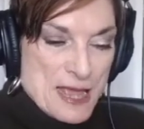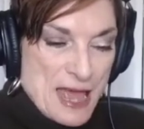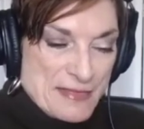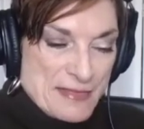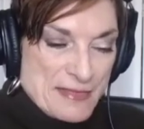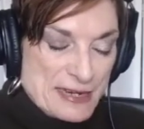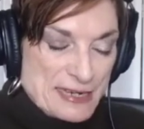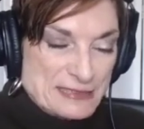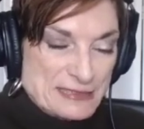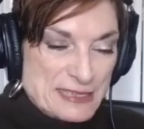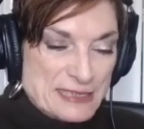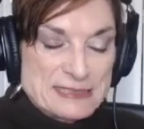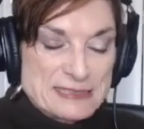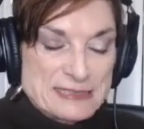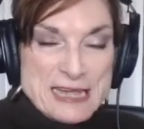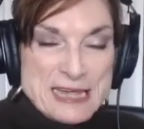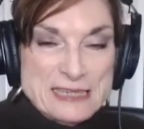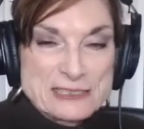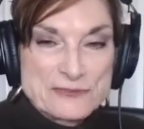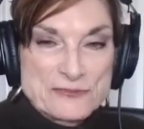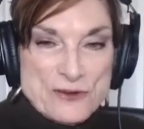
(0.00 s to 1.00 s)
And then I say,
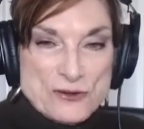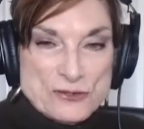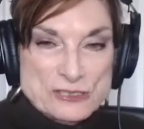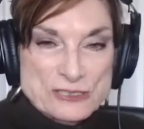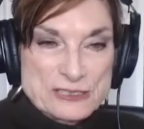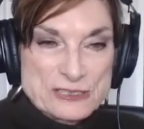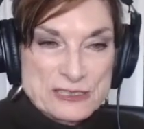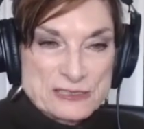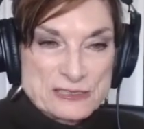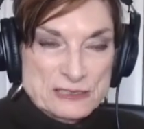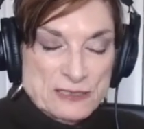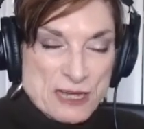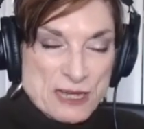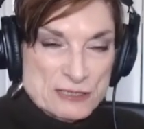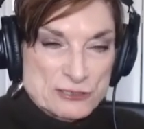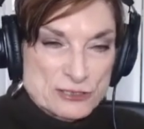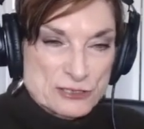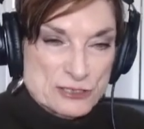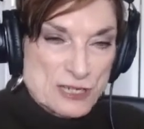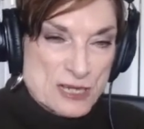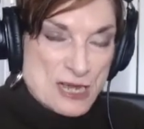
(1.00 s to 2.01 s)
take diversity to
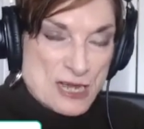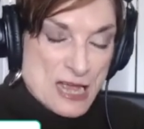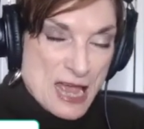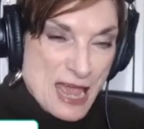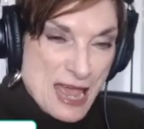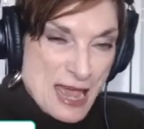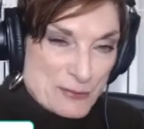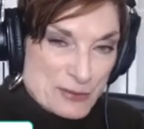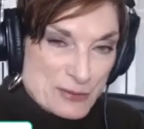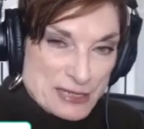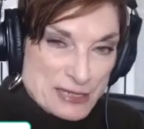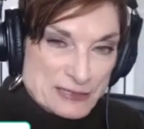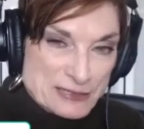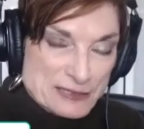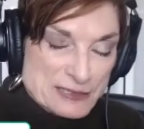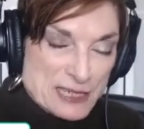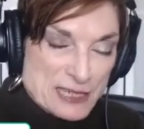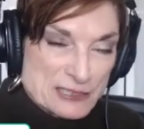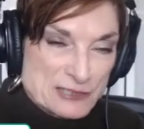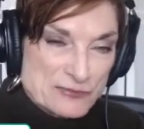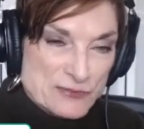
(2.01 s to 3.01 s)
lunch. And when I say
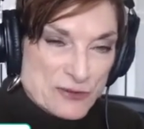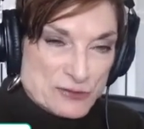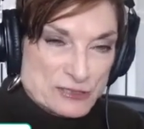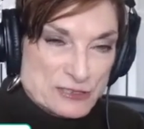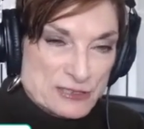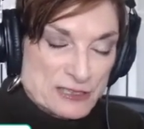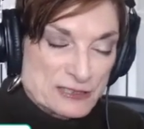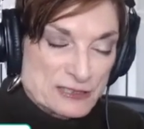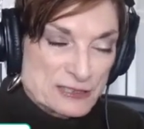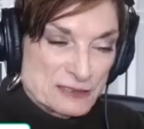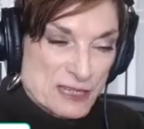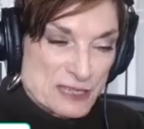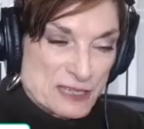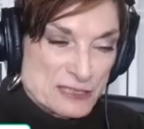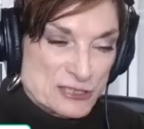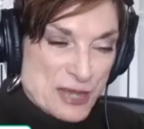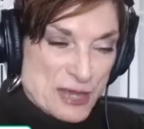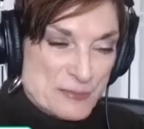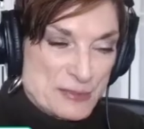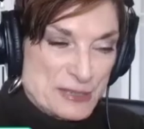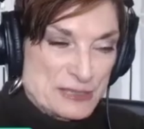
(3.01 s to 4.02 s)
take diversity to
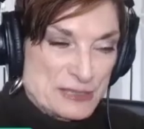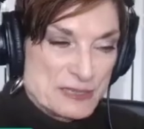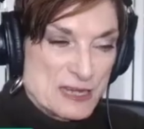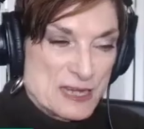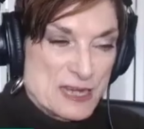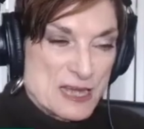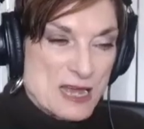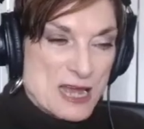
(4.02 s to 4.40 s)
lunch, I mean,